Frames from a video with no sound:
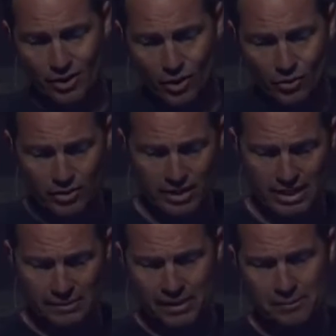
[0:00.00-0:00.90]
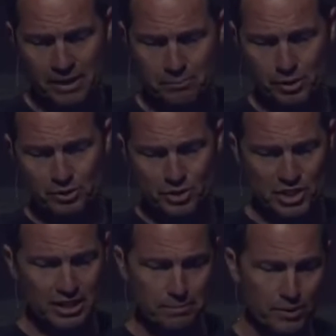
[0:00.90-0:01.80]
know. Am I my brother's
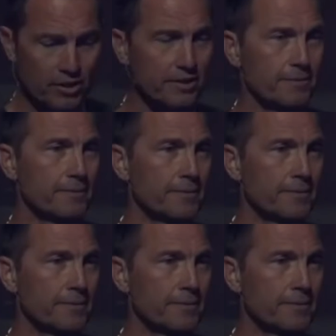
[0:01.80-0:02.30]
keeper?